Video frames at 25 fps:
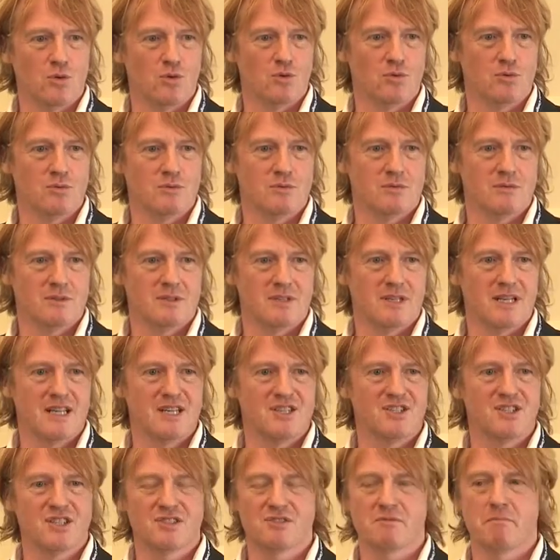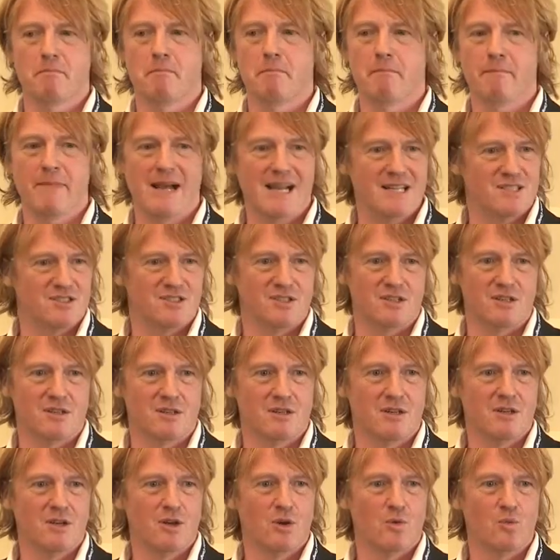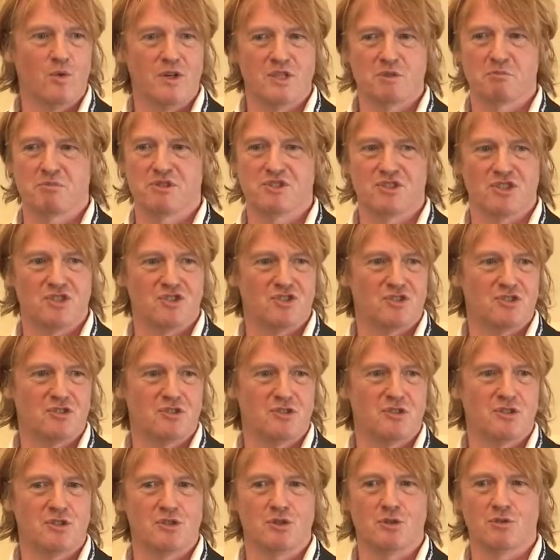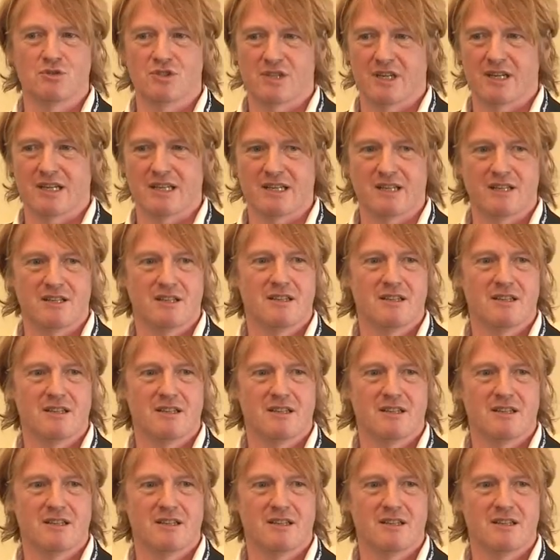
It doesn't matter which position you take.